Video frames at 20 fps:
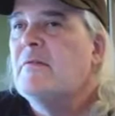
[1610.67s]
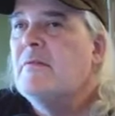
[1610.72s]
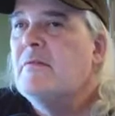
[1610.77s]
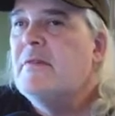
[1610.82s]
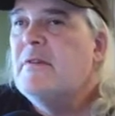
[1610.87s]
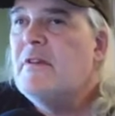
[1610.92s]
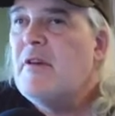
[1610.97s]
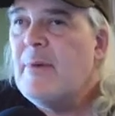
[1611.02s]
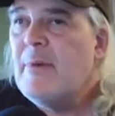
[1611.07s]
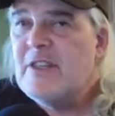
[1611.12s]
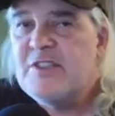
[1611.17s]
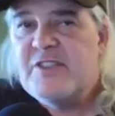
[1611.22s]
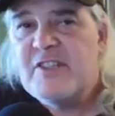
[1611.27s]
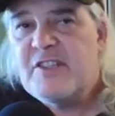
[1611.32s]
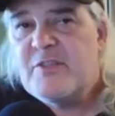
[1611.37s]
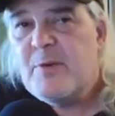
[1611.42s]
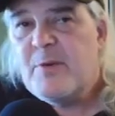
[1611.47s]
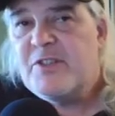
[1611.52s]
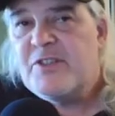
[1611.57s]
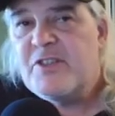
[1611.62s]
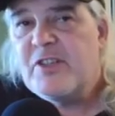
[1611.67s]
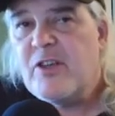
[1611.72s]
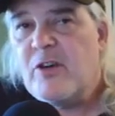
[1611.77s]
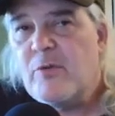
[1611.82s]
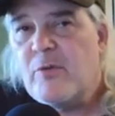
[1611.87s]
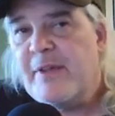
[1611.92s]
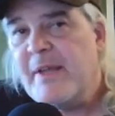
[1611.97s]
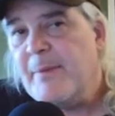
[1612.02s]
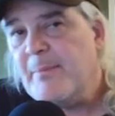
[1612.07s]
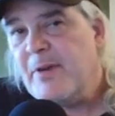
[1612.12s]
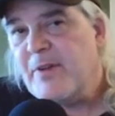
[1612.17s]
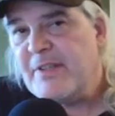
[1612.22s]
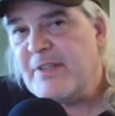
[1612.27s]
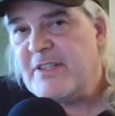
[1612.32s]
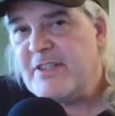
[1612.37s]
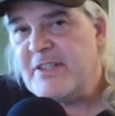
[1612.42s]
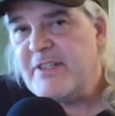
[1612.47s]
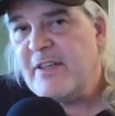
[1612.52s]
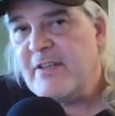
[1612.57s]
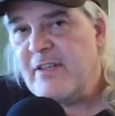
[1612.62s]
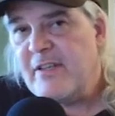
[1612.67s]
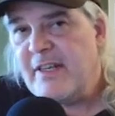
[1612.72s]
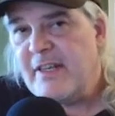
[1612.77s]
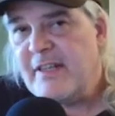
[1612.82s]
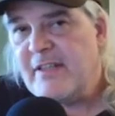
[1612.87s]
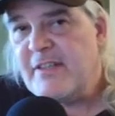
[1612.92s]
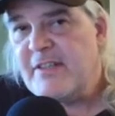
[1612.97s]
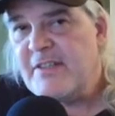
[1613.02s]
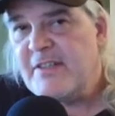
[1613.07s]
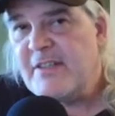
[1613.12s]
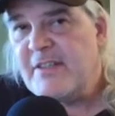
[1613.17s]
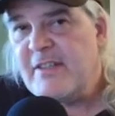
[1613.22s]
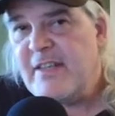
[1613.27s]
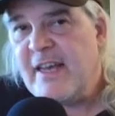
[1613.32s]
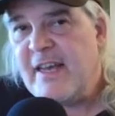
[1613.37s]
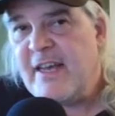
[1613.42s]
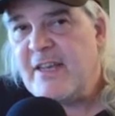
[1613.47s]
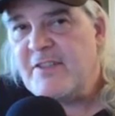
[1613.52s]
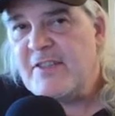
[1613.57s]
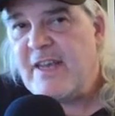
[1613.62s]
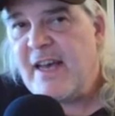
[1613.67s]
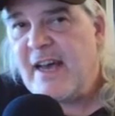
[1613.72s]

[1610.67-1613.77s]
Now, about 6 months ago, when they pulled a stunt like this at Daz,